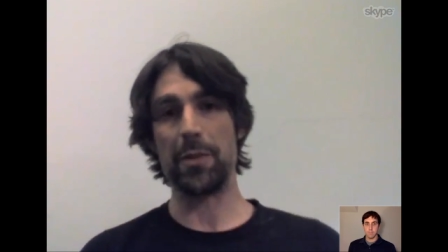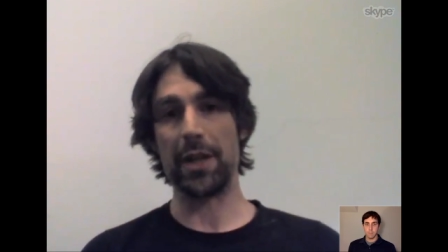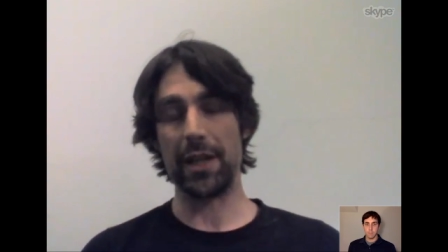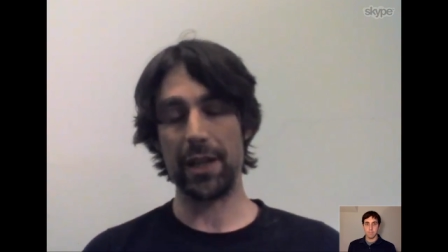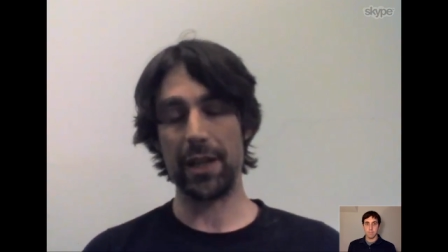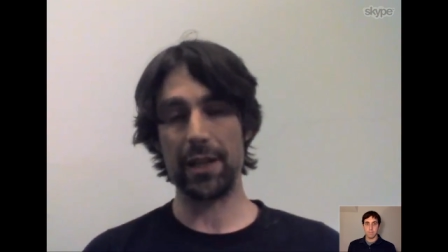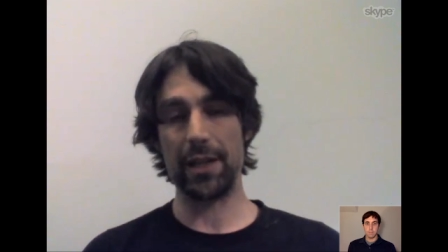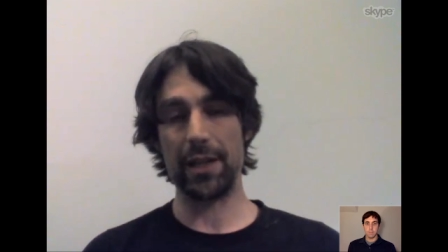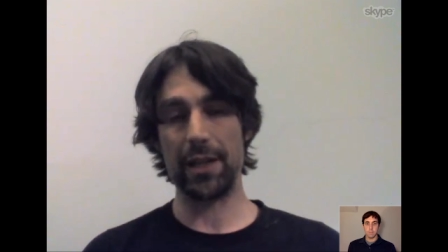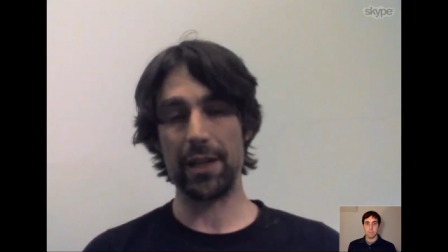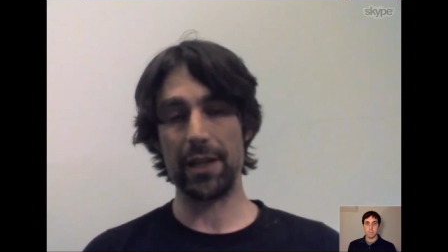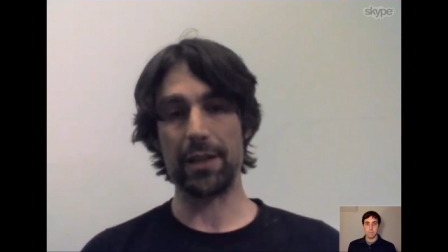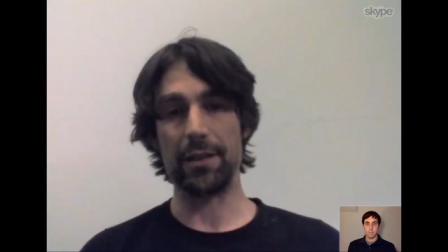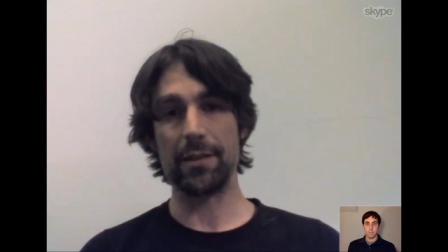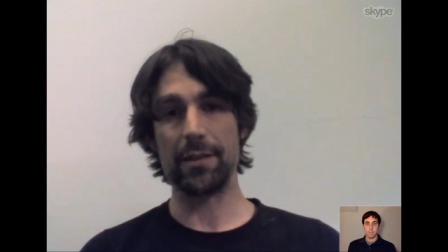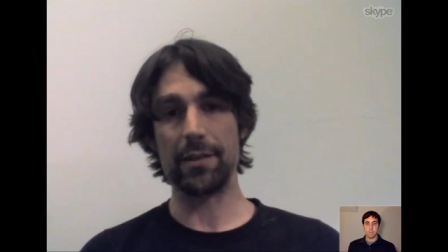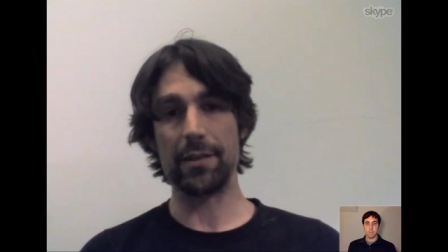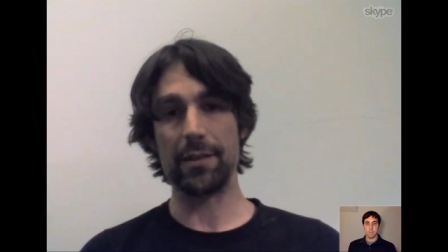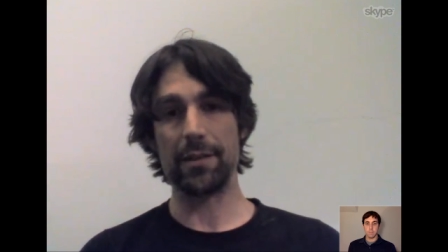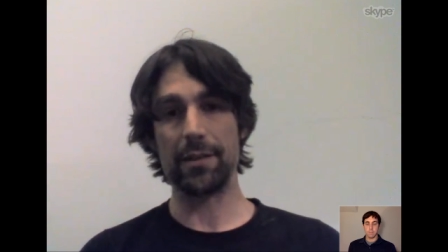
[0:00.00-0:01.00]
everybody
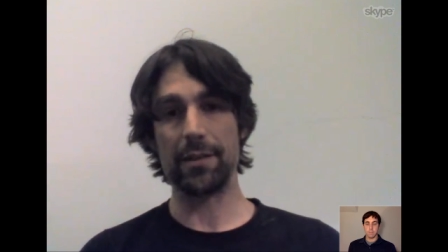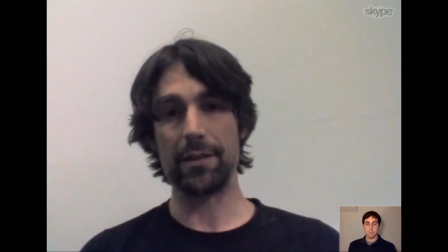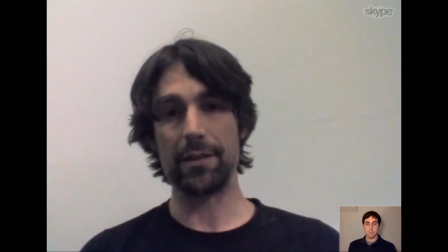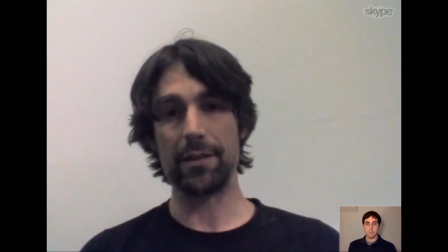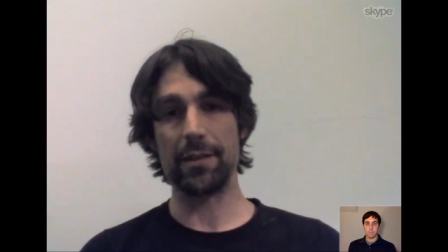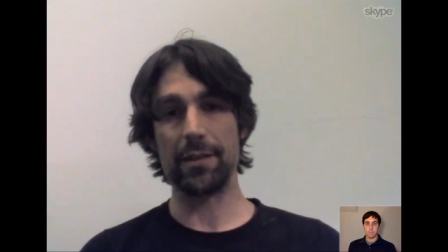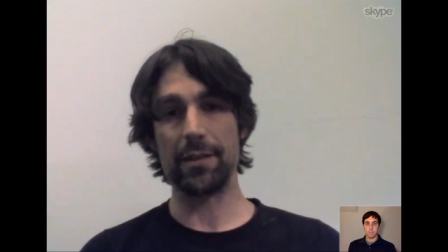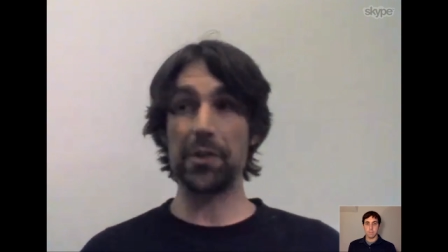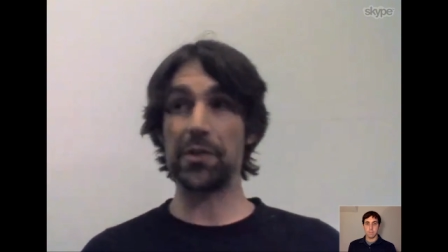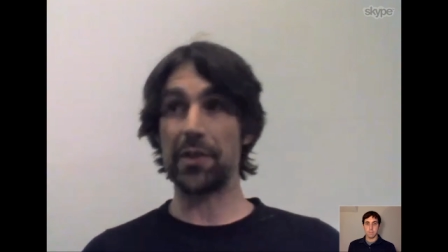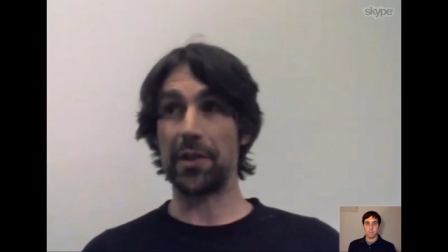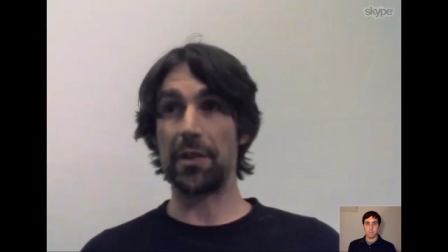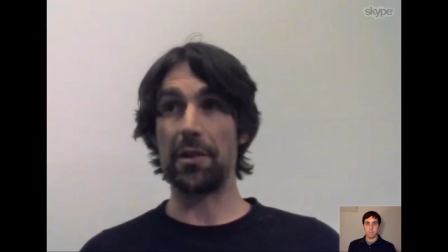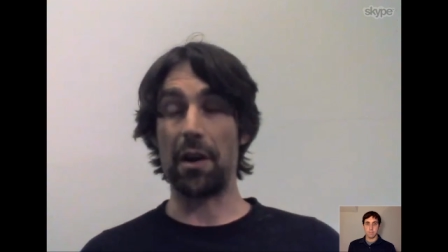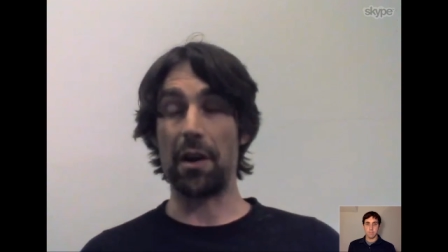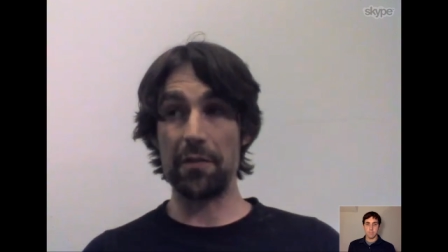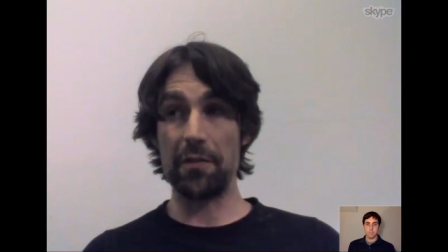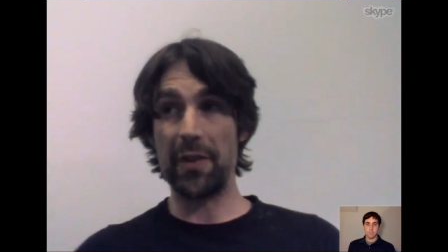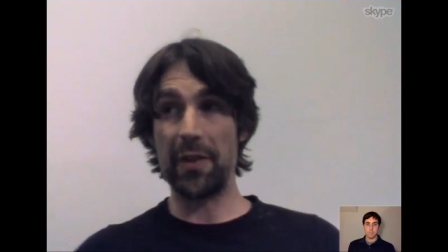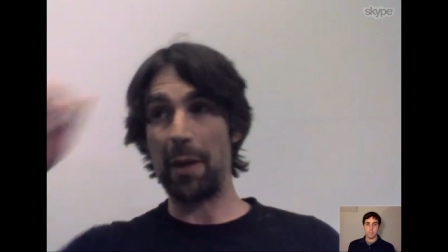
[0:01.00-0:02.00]
is. But
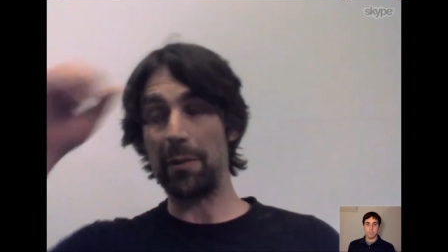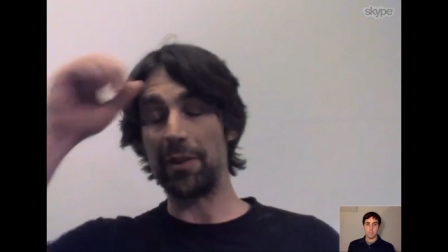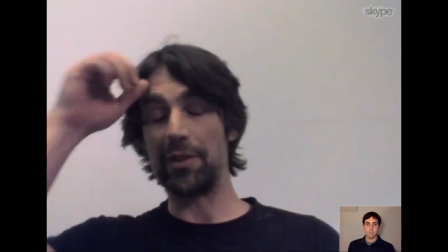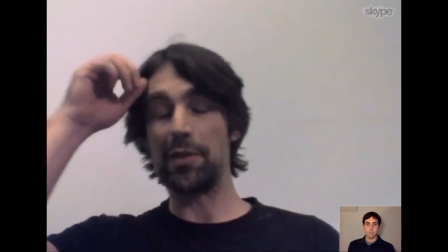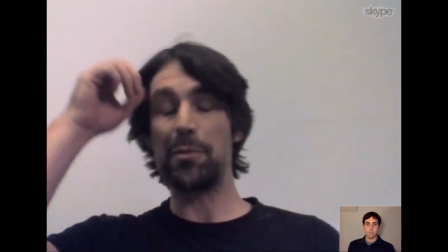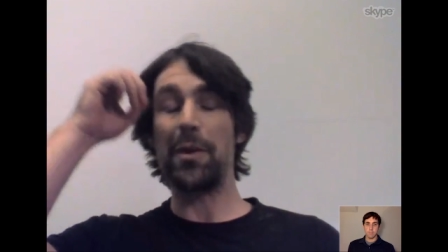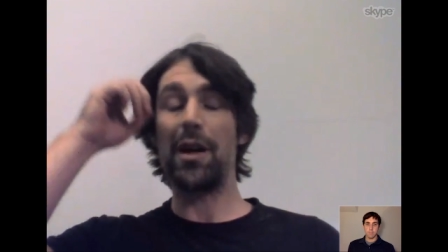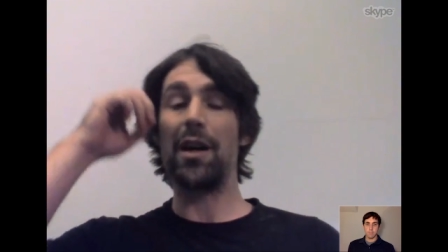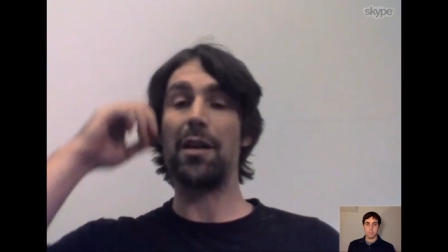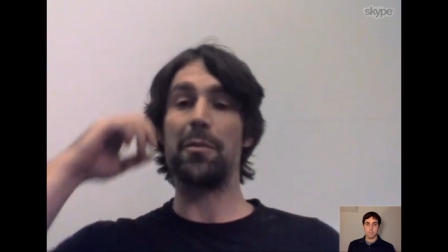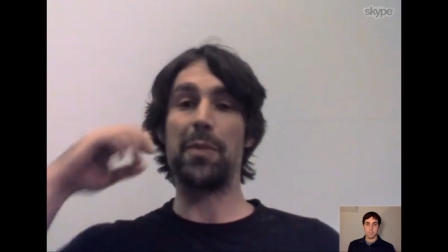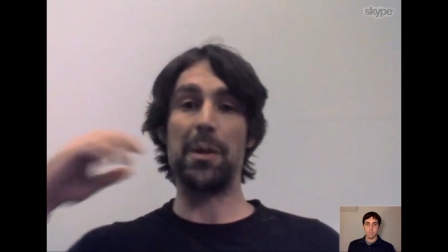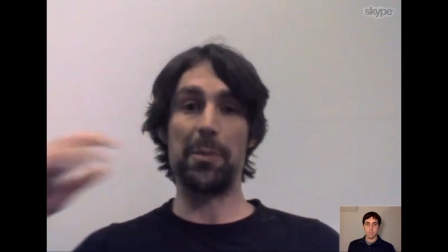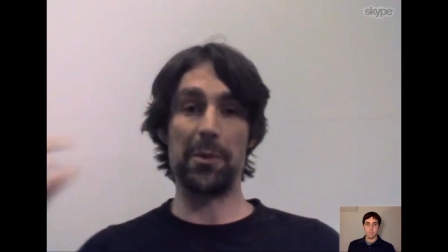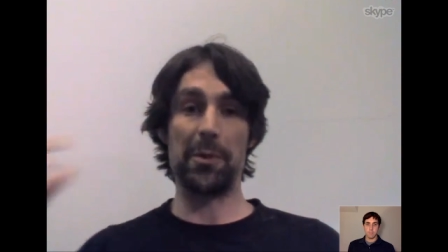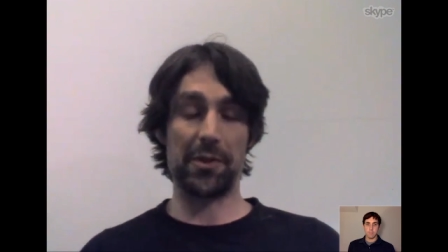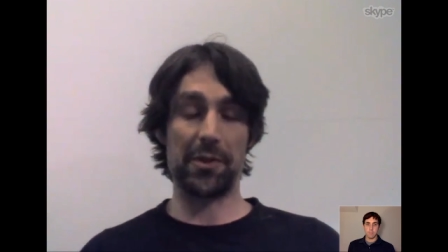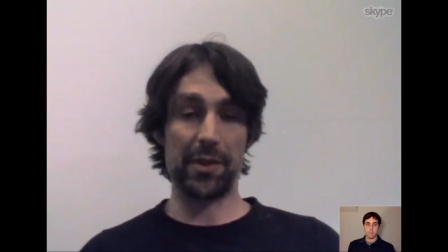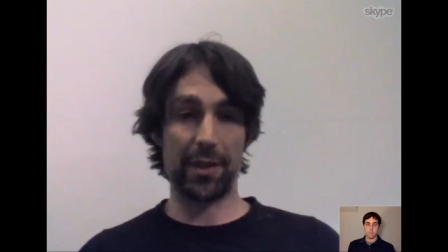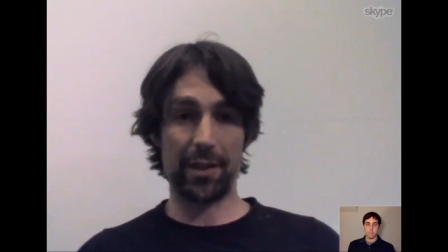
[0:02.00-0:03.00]
also, hopefully, that will inspire
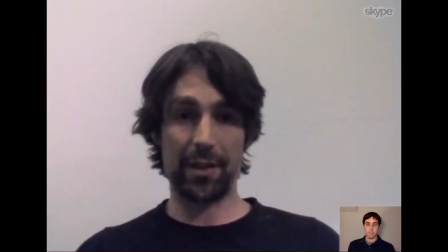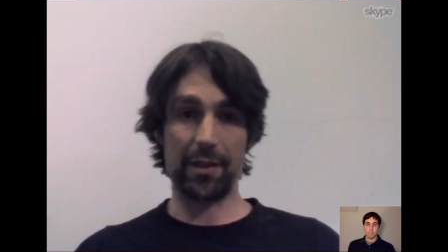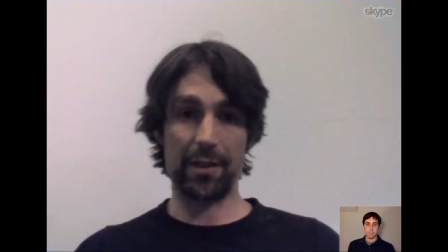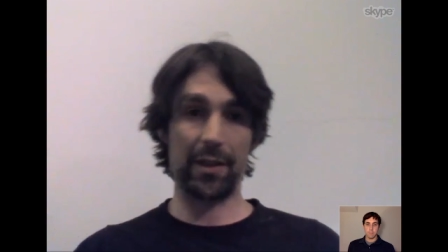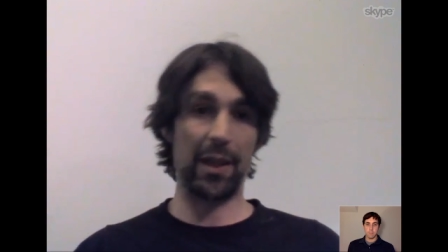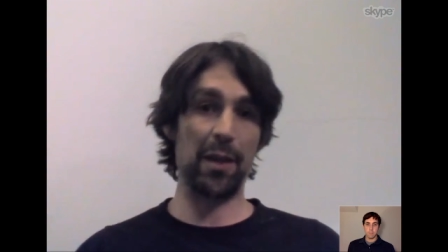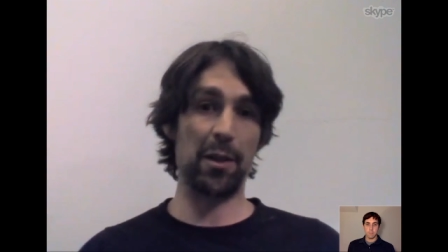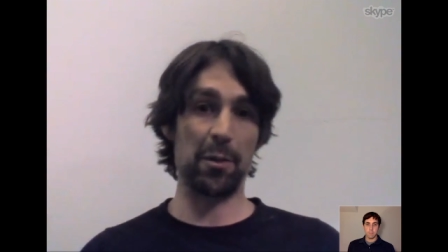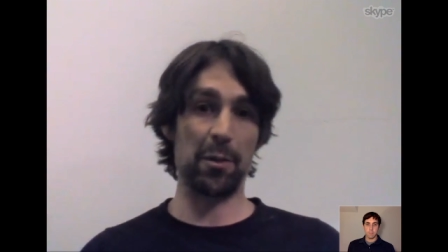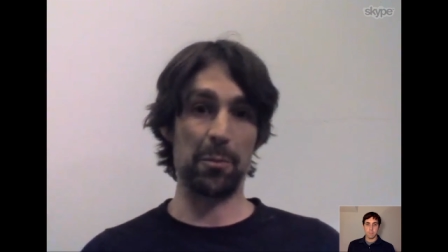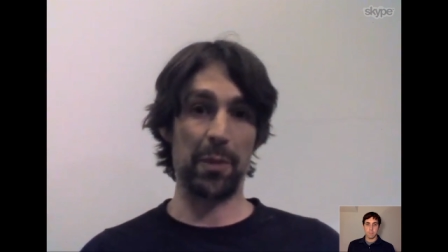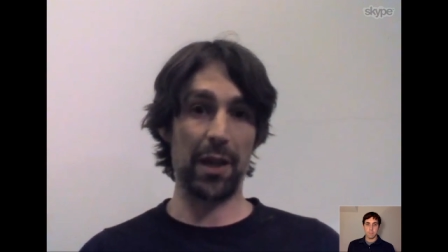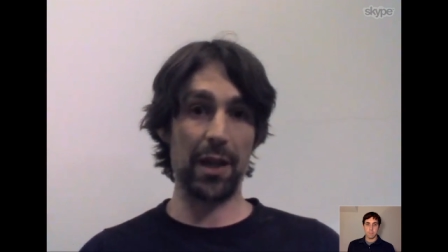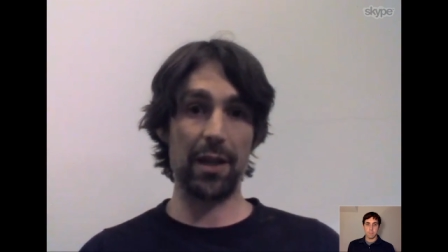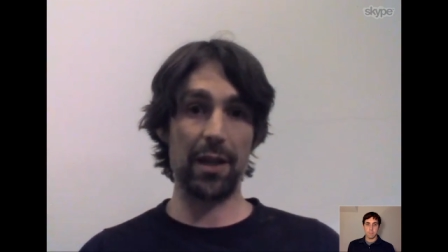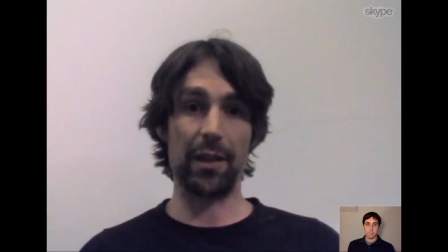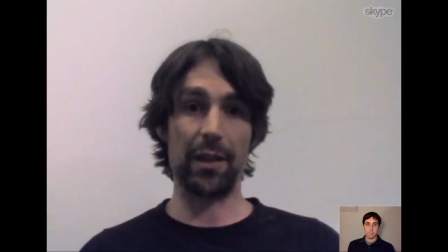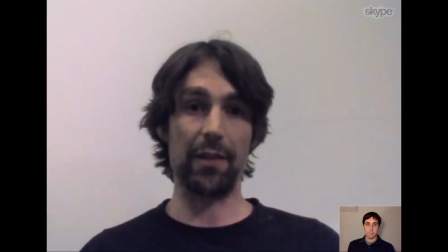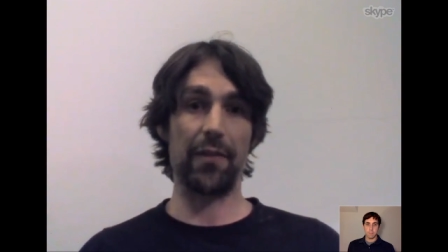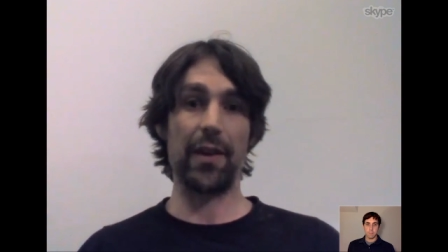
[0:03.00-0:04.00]
people to kind of keep
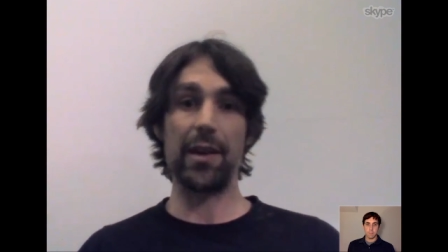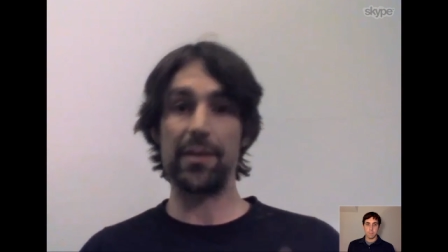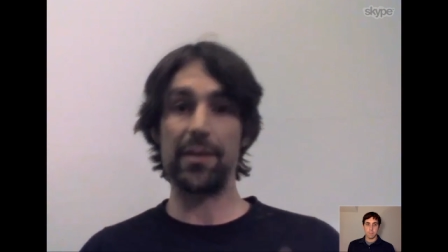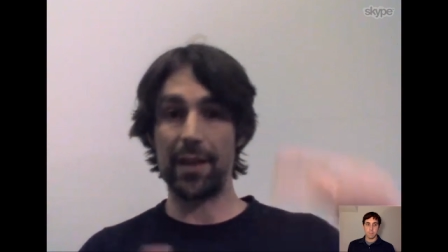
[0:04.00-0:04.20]
competing.